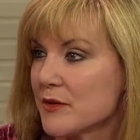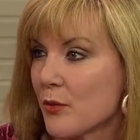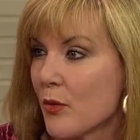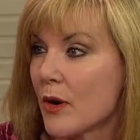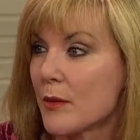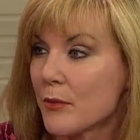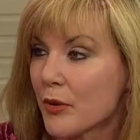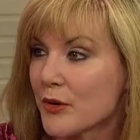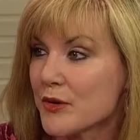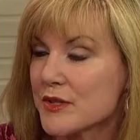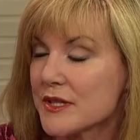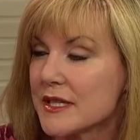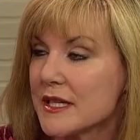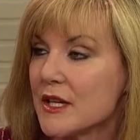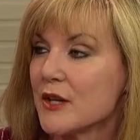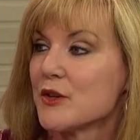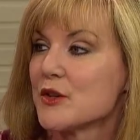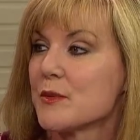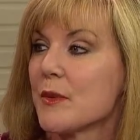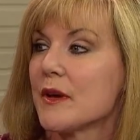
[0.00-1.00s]
one person
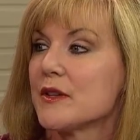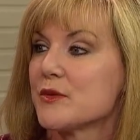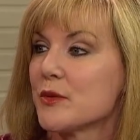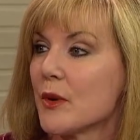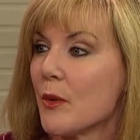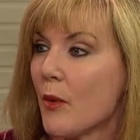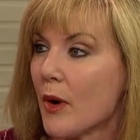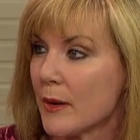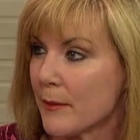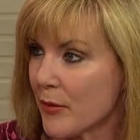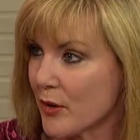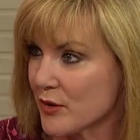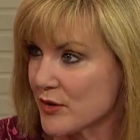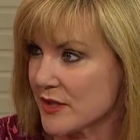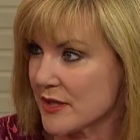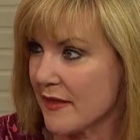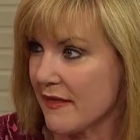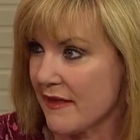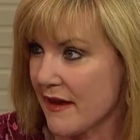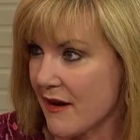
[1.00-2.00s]
here sponsoring one
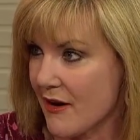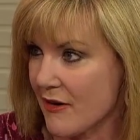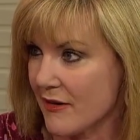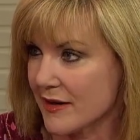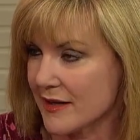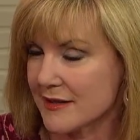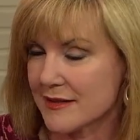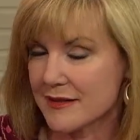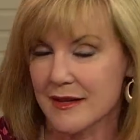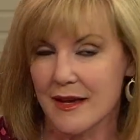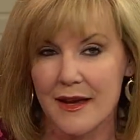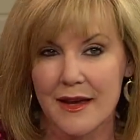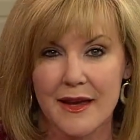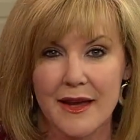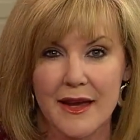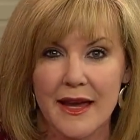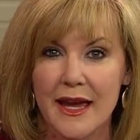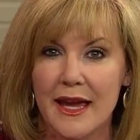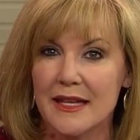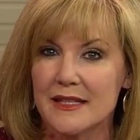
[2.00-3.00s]
person there, and it's
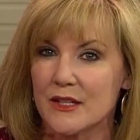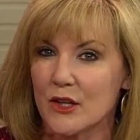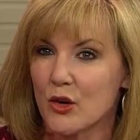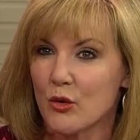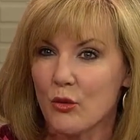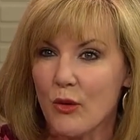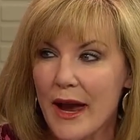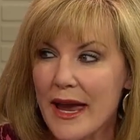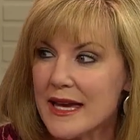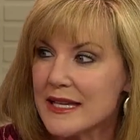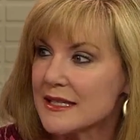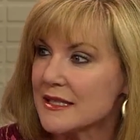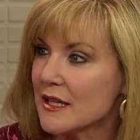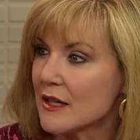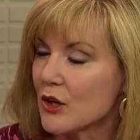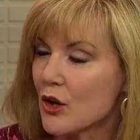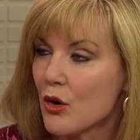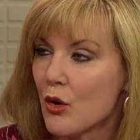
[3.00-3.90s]
it's a great,